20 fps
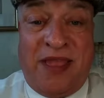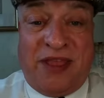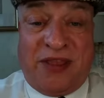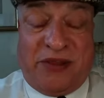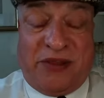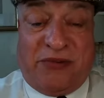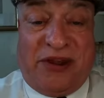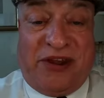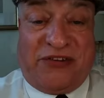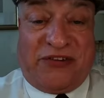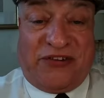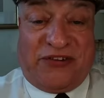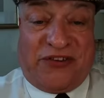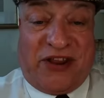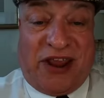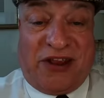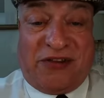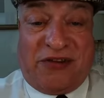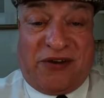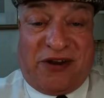You need to
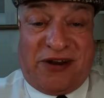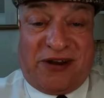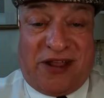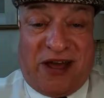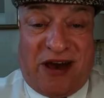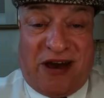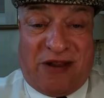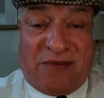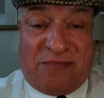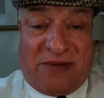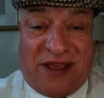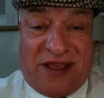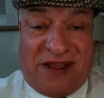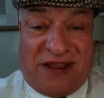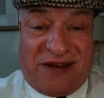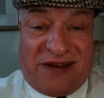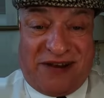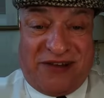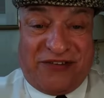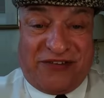set your alarm
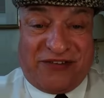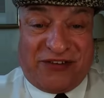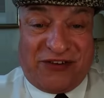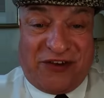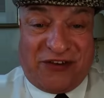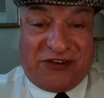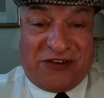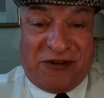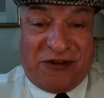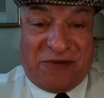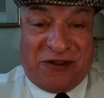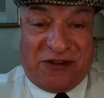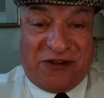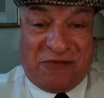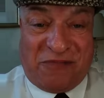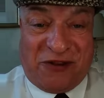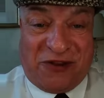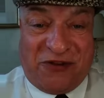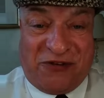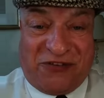early, Scotty, but
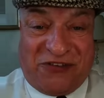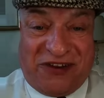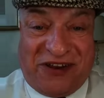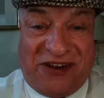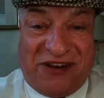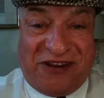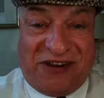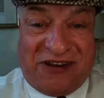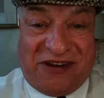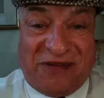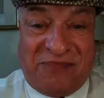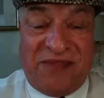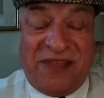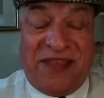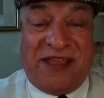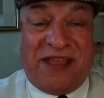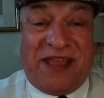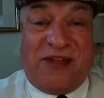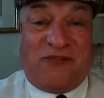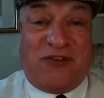you'd be good to hear.
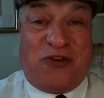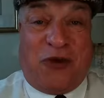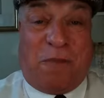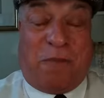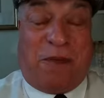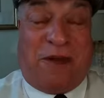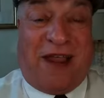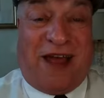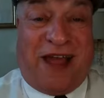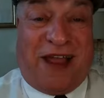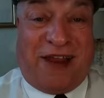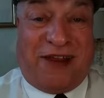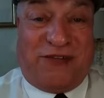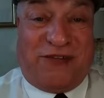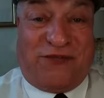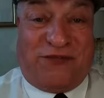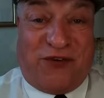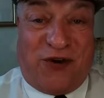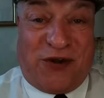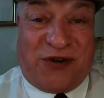Have you
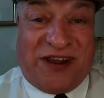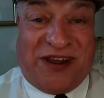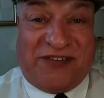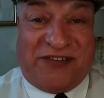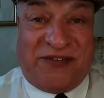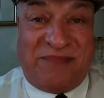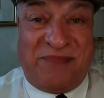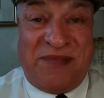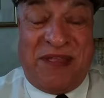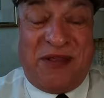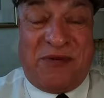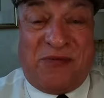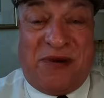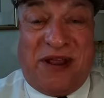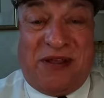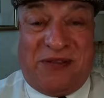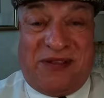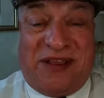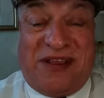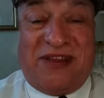applied for it?
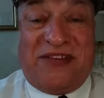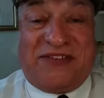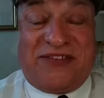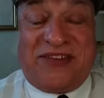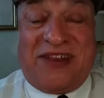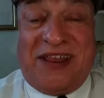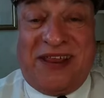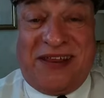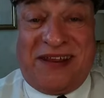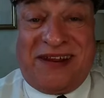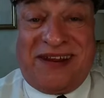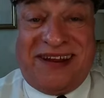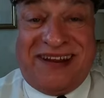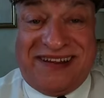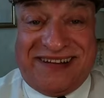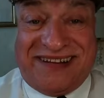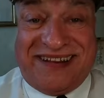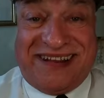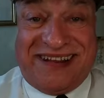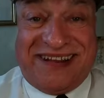Well, it's
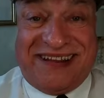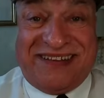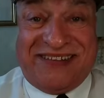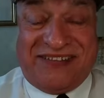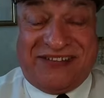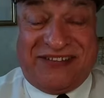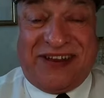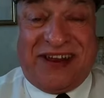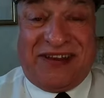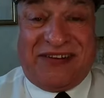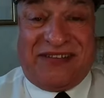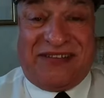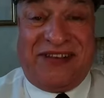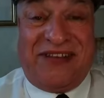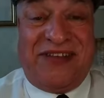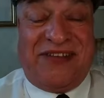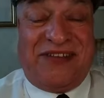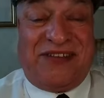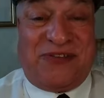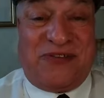early days yet,
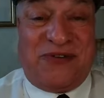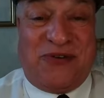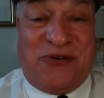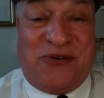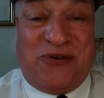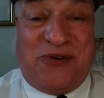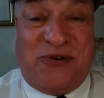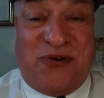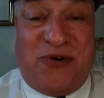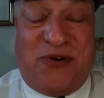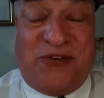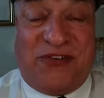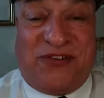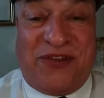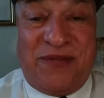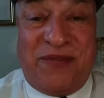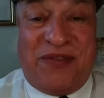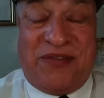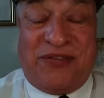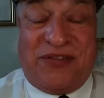so who
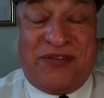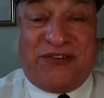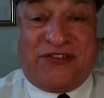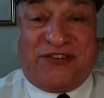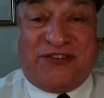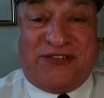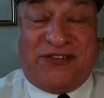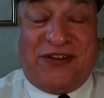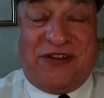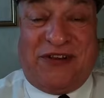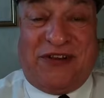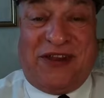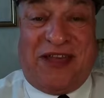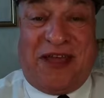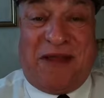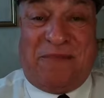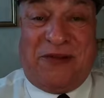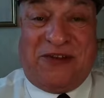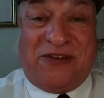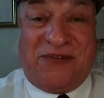knows? There's still
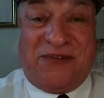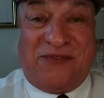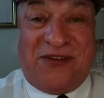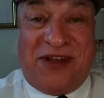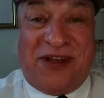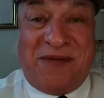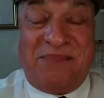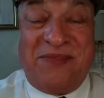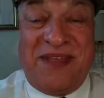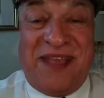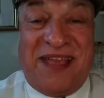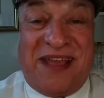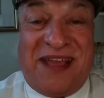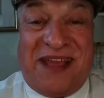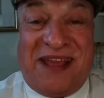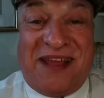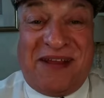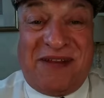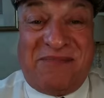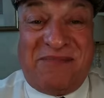a bit of a
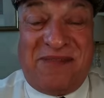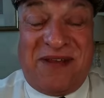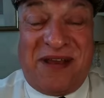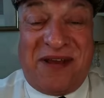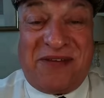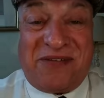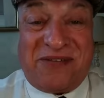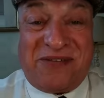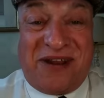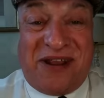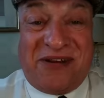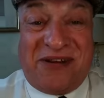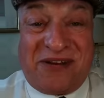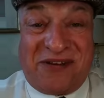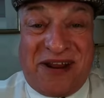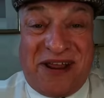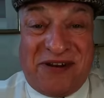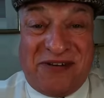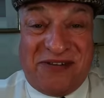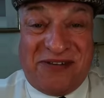
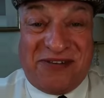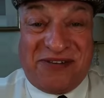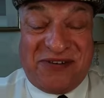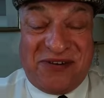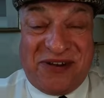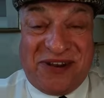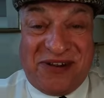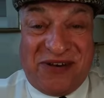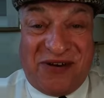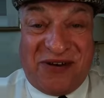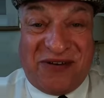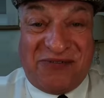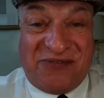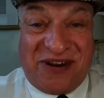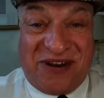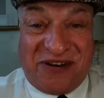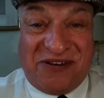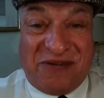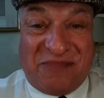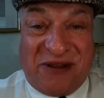runaround going on
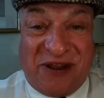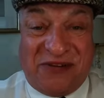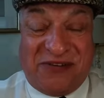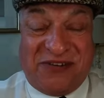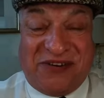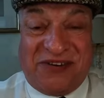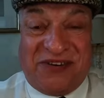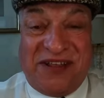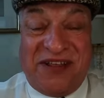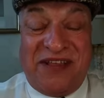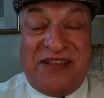round about it.